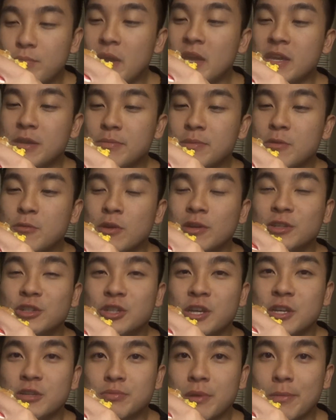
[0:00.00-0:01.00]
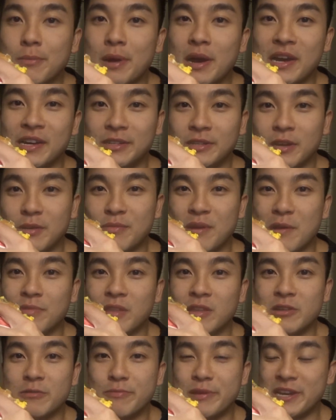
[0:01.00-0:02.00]
making me want to change my mind about
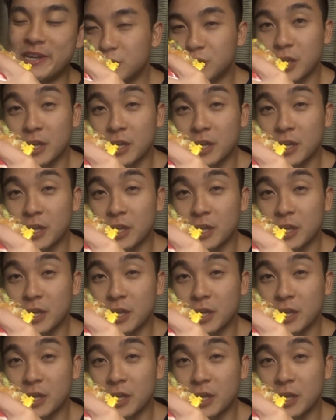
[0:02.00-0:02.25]
the debate.